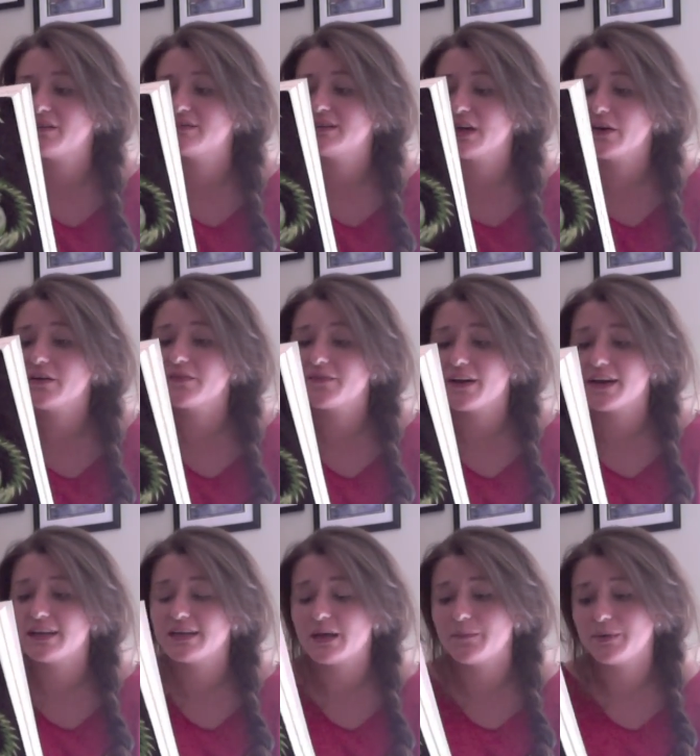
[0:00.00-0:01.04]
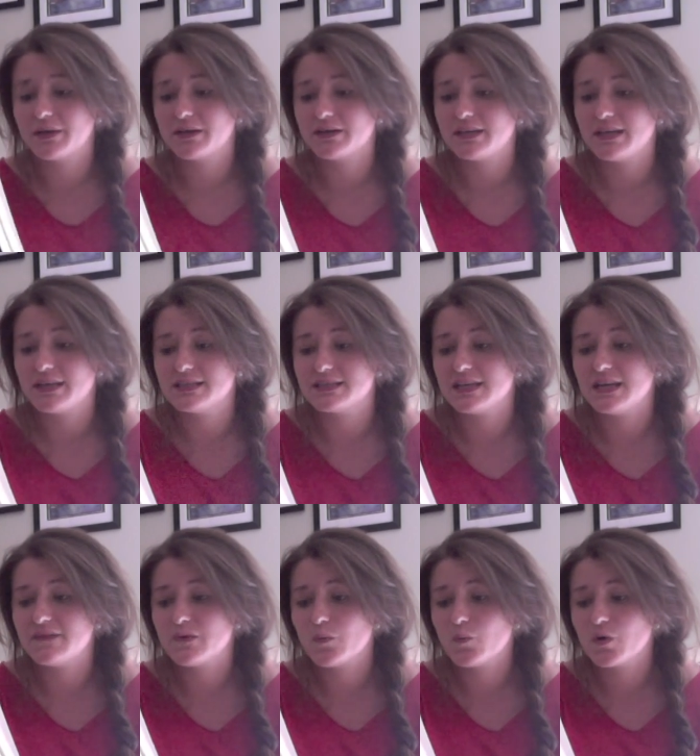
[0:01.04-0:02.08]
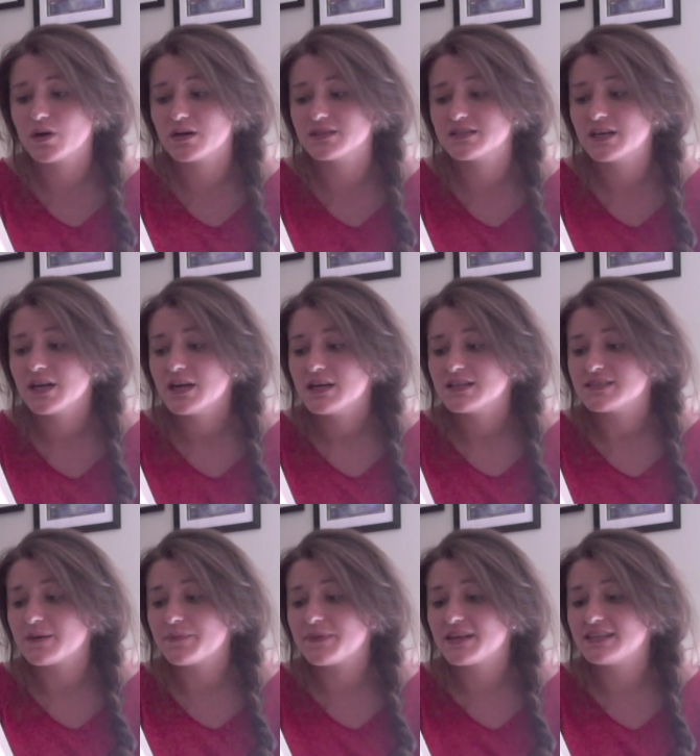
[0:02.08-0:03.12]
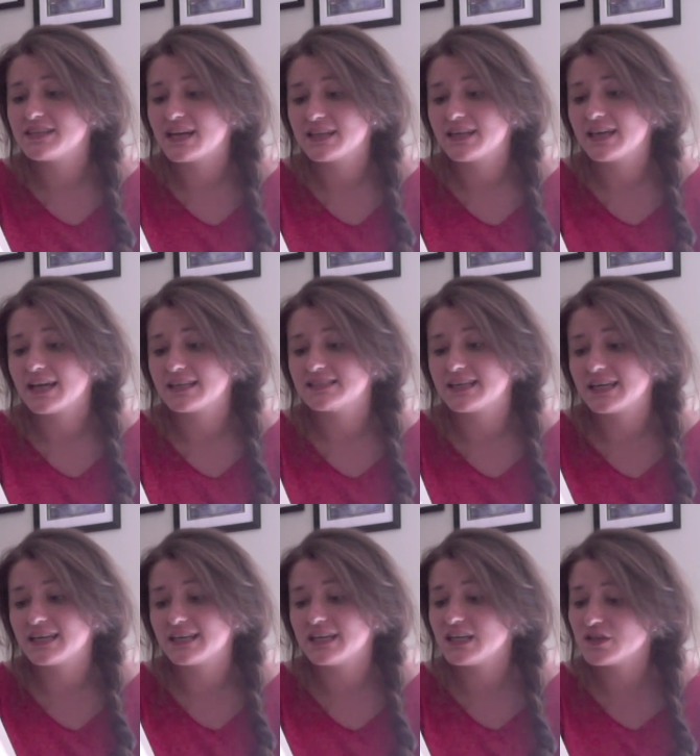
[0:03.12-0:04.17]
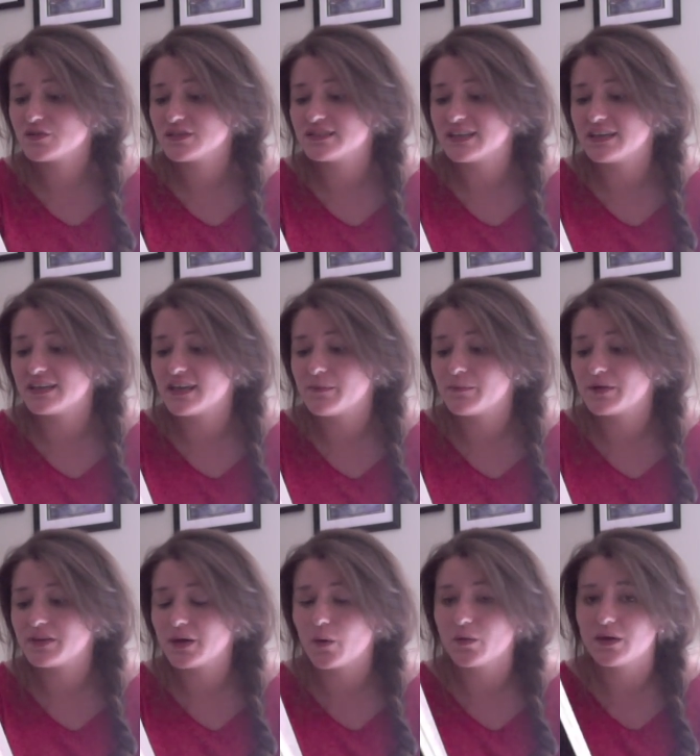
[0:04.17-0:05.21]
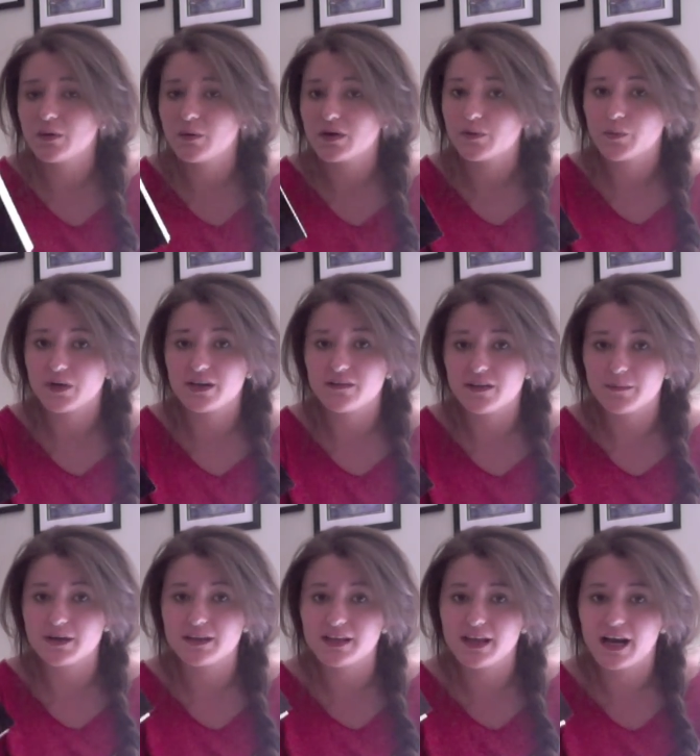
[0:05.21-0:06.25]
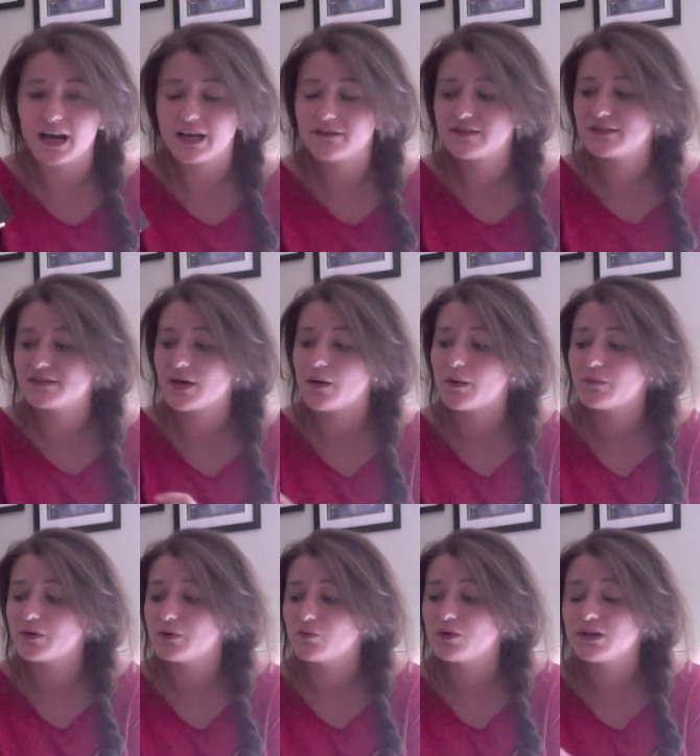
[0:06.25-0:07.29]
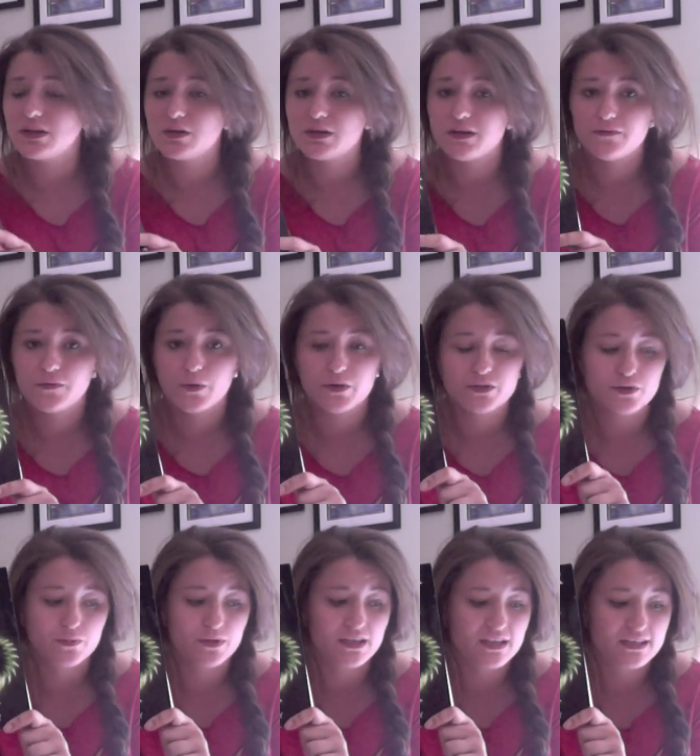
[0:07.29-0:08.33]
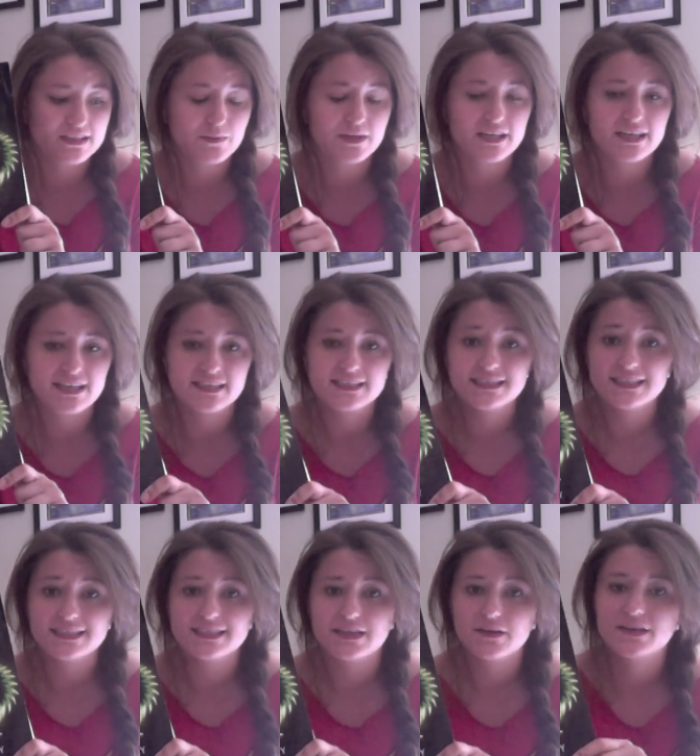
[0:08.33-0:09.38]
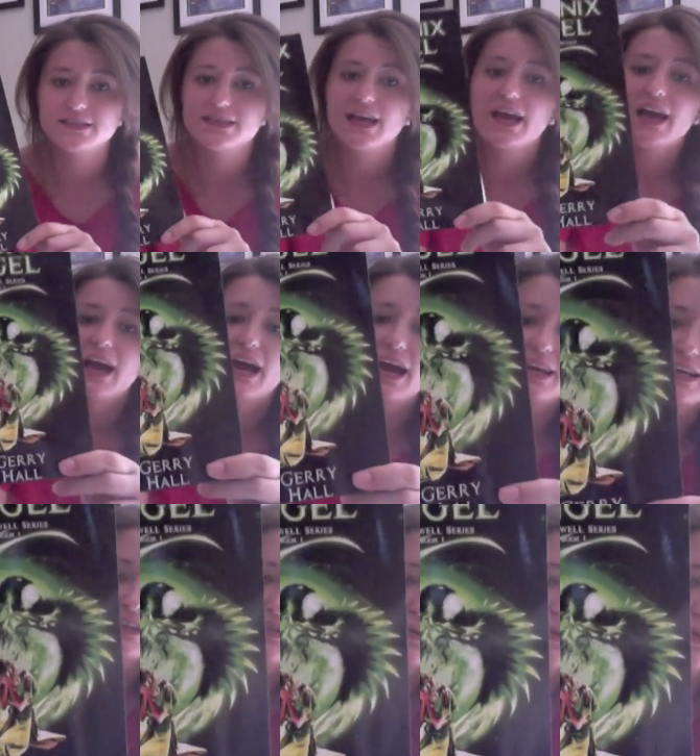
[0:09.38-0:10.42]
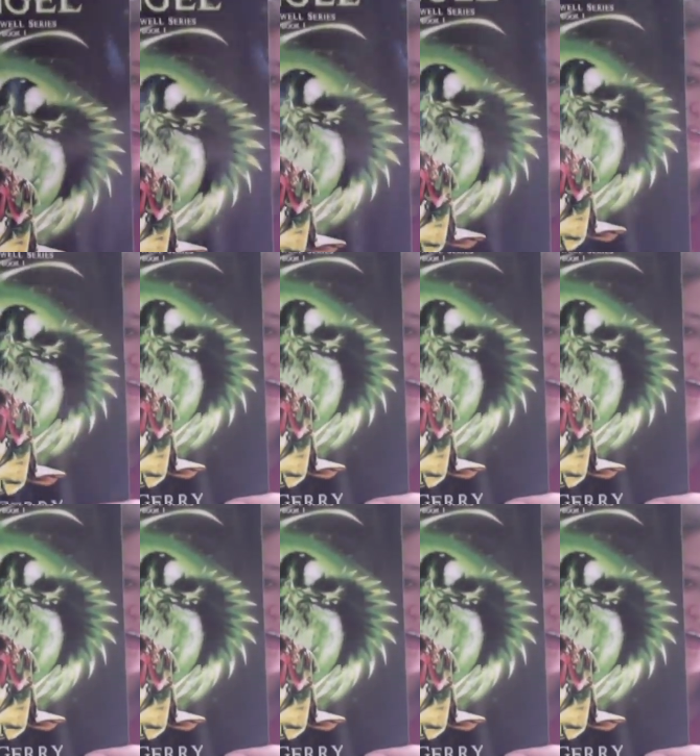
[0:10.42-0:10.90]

terrifying abilities, and even worse, something deadly has taken an interest in them, but they only want one of them alive. So I'm really looking forward to reading this one. It is the series, and I I do love the